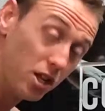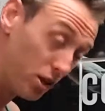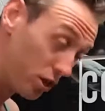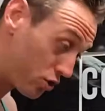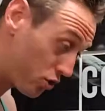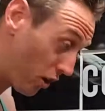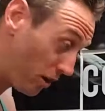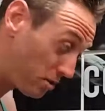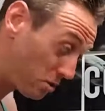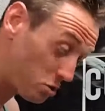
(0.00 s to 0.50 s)
The
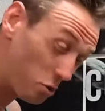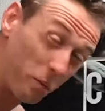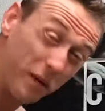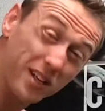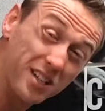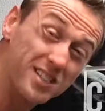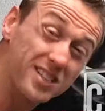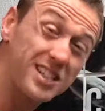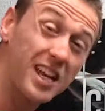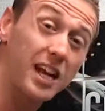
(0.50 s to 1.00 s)
triceps will be
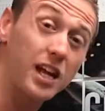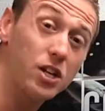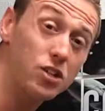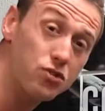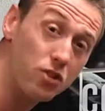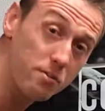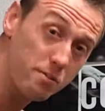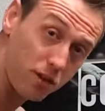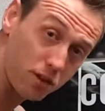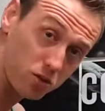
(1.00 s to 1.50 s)
a
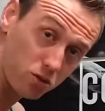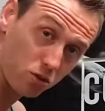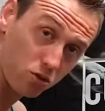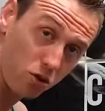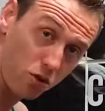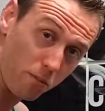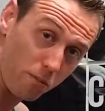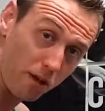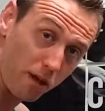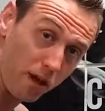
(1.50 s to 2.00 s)
secondary muscle
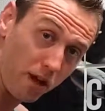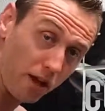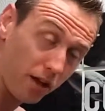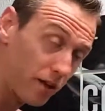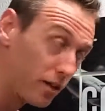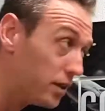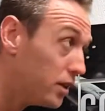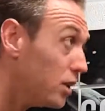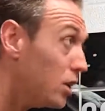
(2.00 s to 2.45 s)
group here.